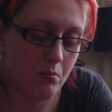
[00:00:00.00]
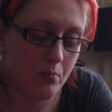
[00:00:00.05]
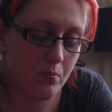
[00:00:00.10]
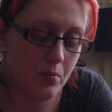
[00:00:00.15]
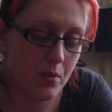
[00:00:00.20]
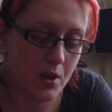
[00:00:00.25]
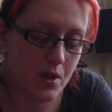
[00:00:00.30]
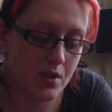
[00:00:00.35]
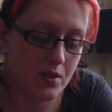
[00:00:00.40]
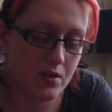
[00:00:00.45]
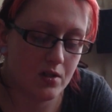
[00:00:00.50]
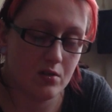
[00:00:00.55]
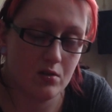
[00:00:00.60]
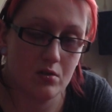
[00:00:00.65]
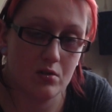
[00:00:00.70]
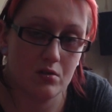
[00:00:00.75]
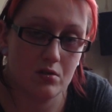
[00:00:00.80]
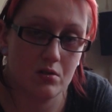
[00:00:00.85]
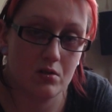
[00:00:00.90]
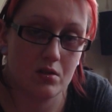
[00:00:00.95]
because it
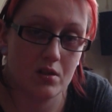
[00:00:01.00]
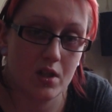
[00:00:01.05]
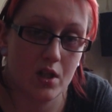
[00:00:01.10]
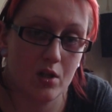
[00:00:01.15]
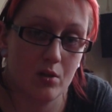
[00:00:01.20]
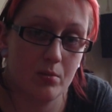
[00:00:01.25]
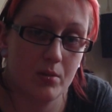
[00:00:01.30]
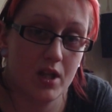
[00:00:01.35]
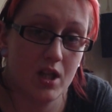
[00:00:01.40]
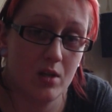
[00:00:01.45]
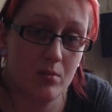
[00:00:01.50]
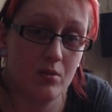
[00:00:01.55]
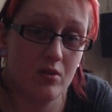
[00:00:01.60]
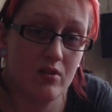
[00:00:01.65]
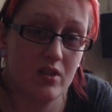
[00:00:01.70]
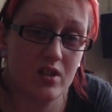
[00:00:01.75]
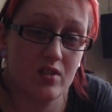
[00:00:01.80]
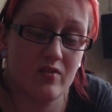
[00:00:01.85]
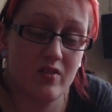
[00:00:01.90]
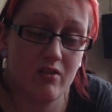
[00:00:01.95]
does just help keep your
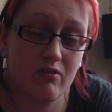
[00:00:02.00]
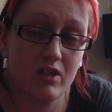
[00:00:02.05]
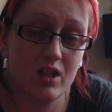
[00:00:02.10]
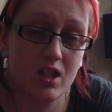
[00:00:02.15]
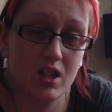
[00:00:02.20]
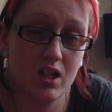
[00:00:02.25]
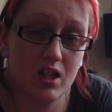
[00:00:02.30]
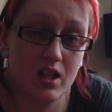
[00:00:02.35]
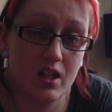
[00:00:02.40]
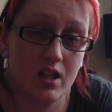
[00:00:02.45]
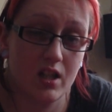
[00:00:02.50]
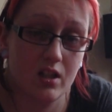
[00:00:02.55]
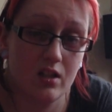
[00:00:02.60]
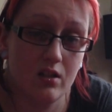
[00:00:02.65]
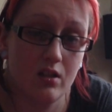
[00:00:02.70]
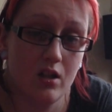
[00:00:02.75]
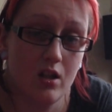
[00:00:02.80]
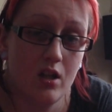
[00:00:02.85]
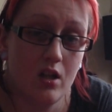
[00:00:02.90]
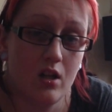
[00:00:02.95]
ears very
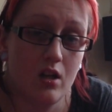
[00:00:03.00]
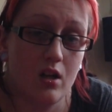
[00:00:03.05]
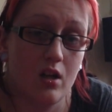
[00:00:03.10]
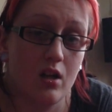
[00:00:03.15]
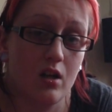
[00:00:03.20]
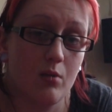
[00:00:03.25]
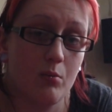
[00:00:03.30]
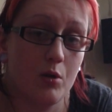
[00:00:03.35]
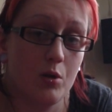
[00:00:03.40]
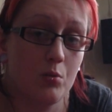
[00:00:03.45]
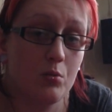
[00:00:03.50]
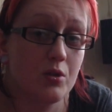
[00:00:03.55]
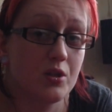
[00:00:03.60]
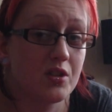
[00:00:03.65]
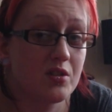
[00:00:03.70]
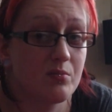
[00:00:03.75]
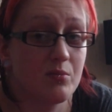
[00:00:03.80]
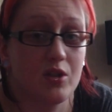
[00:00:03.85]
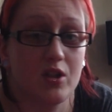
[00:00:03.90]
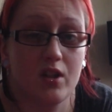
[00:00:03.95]
clean. I
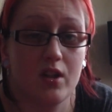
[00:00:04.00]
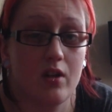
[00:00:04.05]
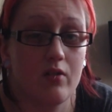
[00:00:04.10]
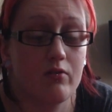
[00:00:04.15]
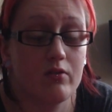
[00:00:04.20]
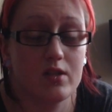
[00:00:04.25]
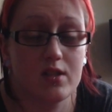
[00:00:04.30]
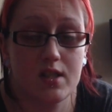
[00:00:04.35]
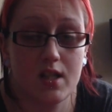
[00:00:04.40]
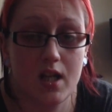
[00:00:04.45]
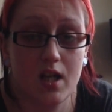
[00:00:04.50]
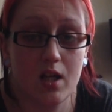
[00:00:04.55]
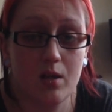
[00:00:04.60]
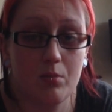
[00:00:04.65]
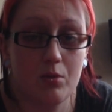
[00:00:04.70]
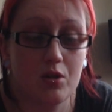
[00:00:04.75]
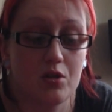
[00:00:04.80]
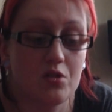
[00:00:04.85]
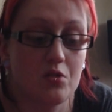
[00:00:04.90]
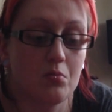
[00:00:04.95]
wash mine every day
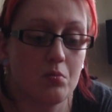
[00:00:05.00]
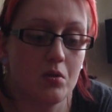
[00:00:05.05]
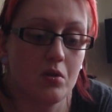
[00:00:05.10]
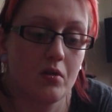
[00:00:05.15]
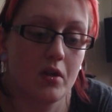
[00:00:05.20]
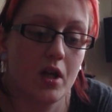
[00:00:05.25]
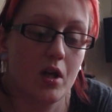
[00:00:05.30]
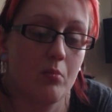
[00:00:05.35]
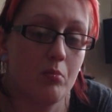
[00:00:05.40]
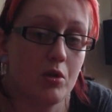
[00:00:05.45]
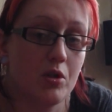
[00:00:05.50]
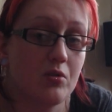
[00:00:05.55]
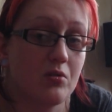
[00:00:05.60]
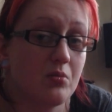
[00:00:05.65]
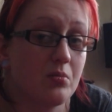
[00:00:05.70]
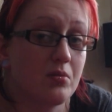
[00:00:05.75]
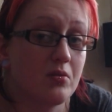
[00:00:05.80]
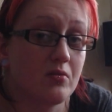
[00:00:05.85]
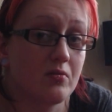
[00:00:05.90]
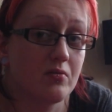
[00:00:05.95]
because you will get a
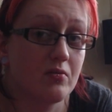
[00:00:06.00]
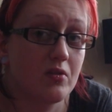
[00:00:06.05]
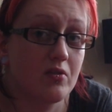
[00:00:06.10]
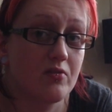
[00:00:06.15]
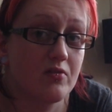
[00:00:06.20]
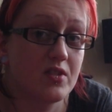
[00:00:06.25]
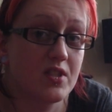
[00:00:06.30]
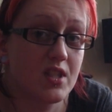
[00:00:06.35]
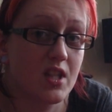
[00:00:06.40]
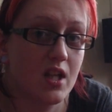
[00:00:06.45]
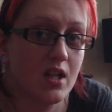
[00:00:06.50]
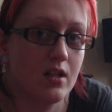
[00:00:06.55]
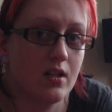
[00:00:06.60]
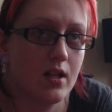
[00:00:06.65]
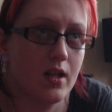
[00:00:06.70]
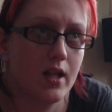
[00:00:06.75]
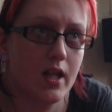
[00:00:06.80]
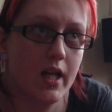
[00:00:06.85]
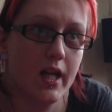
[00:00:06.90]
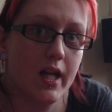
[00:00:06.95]
build-up of skin
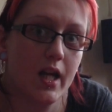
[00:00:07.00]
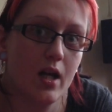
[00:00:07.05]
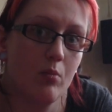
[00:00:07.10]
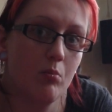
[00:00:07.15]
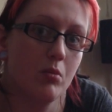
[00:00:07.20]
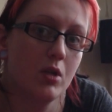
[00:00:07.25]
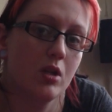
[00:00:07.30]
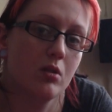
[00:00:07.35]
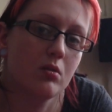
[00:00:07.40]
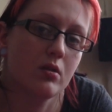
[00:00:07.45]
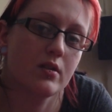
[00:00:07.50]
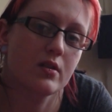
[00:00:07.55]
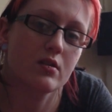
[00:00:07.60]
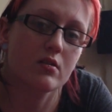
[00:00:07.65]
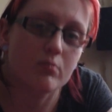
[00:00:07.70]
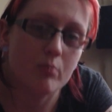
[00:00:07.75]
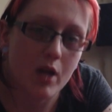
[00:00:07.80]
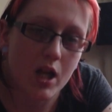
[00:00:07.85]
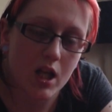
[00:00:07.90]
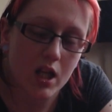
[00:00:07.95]
and they can be quite
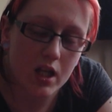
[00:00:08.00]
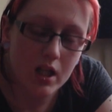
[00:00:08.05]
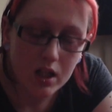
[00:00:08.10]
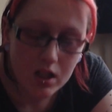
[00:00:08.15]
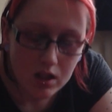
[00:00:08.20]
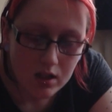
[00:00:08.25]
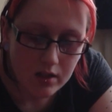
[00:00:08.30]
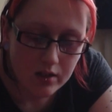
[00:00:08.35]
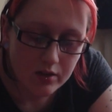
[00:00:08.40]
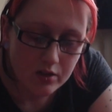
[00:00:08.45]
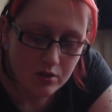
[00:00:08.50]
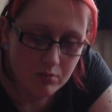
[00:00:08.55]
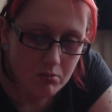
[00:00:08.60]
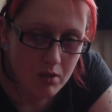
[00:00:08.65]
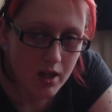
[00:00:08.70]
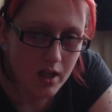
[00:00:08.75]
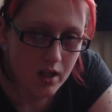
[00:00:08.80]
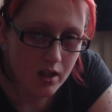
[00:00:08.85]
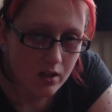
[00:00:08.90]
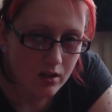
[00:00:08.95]
smelly, as you
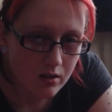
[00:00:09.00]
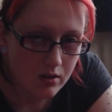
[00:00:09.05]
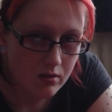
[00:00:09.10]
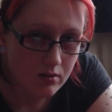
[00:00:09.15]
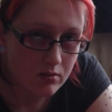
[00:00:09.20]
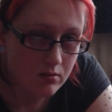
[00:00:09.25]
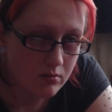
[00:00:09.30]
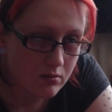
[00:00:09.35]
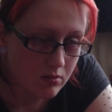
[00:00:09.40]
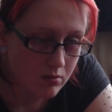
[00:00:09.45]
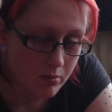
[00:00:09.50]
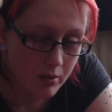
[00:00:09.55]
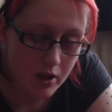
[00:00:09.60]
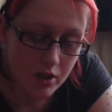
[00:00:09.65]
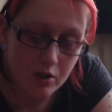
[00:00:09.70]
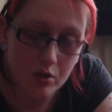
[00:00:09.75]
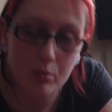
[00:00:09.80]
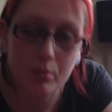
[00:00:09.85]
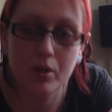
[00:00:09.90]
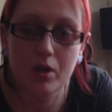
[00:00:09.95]
may or may
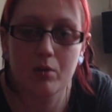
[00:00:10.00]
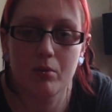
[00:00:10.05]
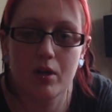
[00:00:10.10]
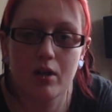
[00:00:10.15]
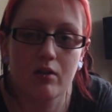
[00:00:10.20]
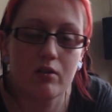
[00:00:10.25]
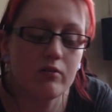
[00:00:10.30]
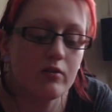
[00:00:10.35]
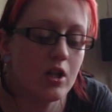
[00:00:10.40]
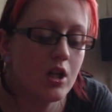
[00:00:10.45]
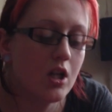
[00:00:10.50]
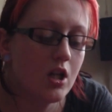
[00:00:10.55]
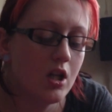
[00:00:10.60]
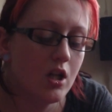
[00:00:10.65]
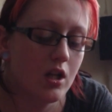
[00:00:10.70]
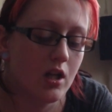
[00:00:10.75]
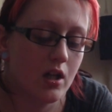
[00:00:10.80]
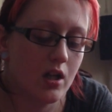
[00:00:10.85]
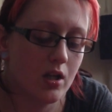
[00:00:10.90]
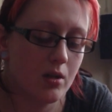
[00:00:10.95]
not be aware of.
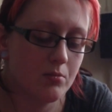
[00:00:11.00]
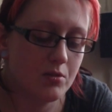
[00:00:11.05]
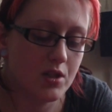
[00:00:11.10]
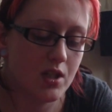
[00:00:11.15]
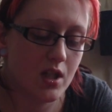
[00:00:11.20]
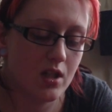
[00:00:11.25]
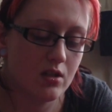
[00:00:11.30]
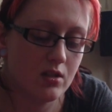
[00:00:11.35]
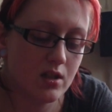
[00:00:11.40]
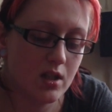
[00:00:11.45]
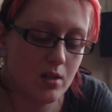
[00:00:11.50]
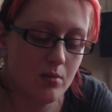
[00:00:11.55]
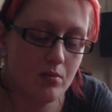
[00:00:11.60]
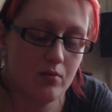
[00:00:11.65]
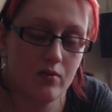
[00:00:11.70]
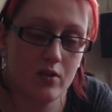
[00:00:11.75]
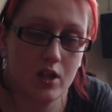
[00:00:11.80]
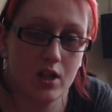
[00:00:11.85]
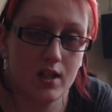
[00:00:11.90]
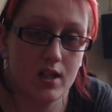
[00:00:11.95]
So yeah, just keep
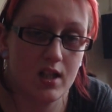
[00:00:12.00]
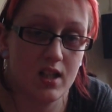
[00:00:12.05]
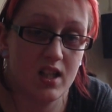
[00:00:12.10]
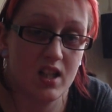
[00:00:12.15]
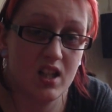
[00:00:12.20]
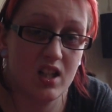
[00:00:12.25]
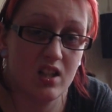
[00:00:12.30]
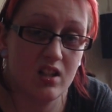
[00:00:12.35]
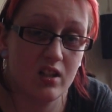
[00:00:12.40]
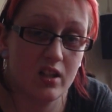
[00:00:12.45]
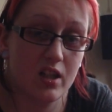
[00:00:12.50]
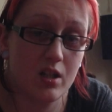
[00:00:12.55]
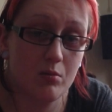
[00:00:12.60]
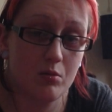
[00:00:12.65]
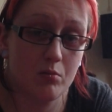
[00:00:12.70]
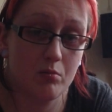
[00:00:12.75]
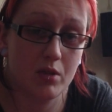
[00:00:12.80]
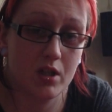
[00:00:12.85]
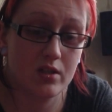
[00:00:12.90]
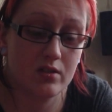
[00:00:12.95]
them very clean and keep
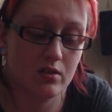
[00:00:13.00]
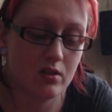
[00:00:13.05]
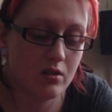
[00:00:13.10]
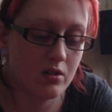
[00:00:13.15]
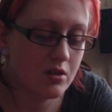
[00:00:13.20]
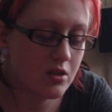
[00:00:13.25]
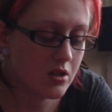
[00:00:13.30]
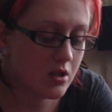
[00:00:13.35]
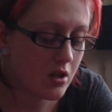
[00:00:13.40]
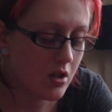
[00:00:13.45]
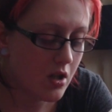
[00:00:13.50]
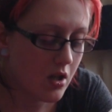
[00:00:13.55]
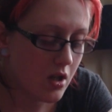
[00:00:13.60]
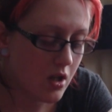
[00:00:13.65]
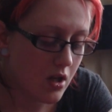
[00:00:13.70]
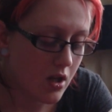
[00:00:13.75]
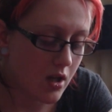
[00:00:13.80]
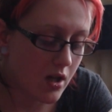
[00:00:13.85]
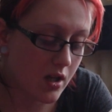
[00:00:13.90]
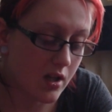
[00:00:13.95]
them massaged,
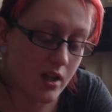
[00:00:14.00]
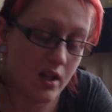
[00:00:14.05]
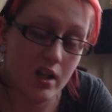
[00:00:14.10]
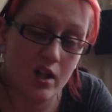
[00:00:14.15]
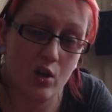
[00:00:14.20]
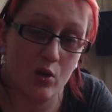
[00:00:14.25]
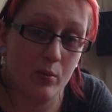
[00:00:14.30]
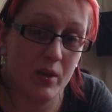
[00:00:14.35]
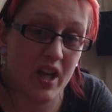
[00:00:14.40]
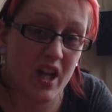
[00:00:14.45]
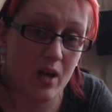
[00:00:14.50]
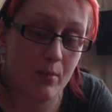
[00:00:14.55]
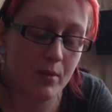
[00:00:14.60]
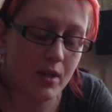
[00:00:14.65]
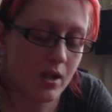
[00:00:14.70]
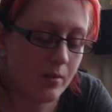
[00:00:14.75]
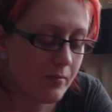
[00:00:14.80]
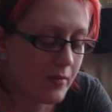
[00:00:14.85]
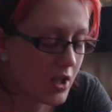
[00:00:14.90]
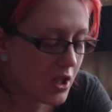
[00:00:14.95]
and then they'll be happy.